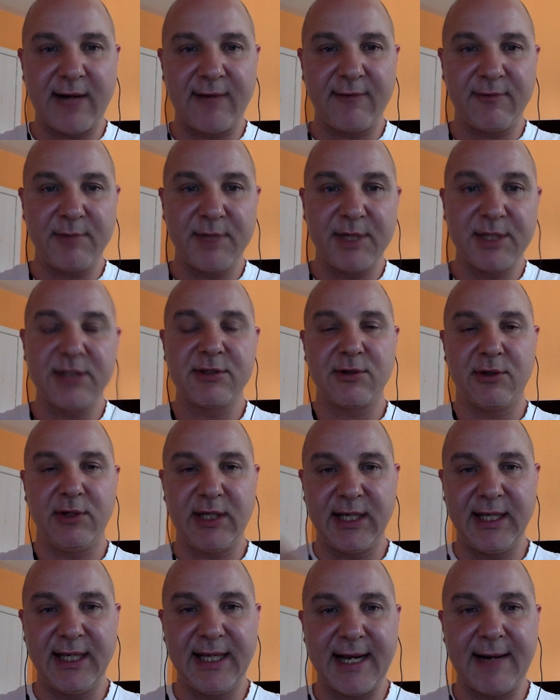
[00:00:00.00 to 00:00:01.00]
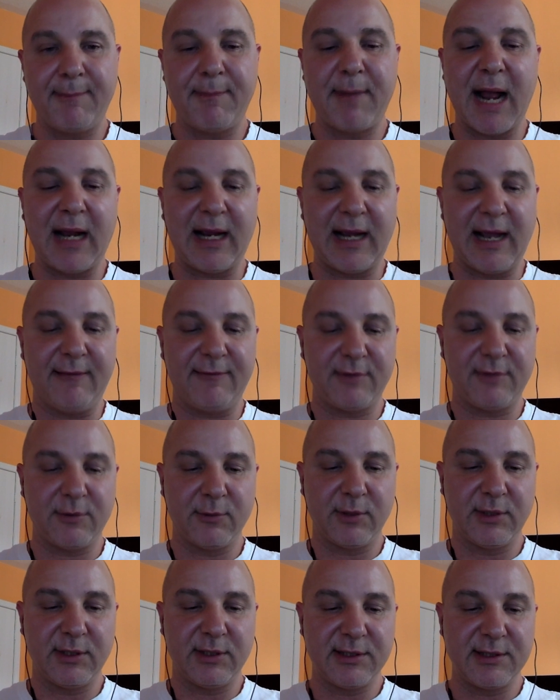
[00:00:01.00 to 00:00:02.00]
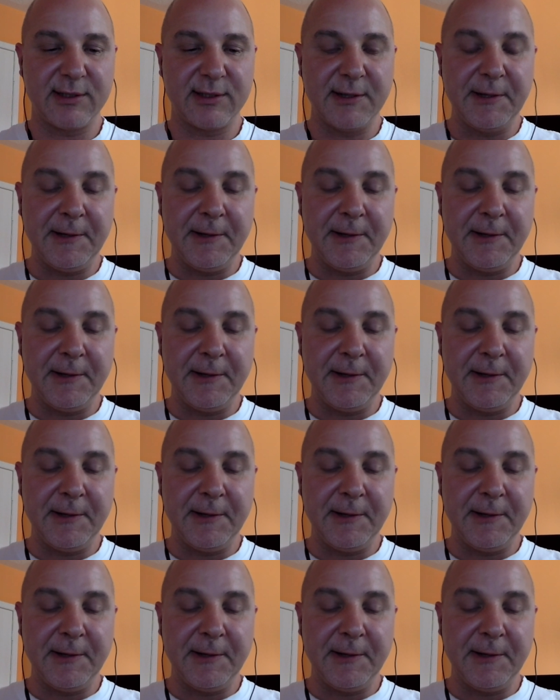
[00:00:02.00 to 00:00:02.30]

information so you can get it back afterwards.